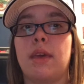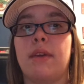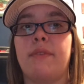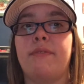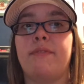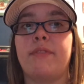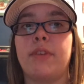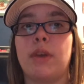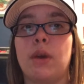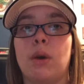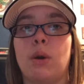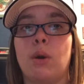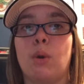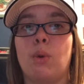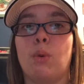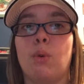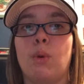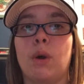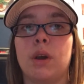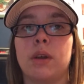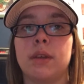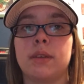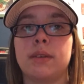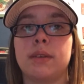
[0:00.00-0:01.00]
if you
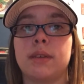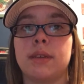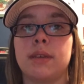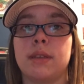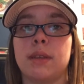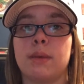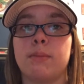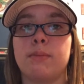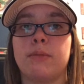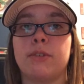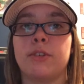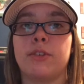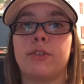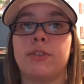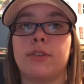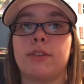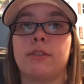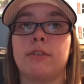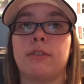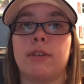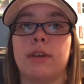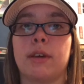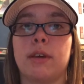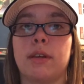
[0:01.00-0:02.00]
want to see them, just
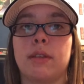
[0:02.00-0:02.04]
click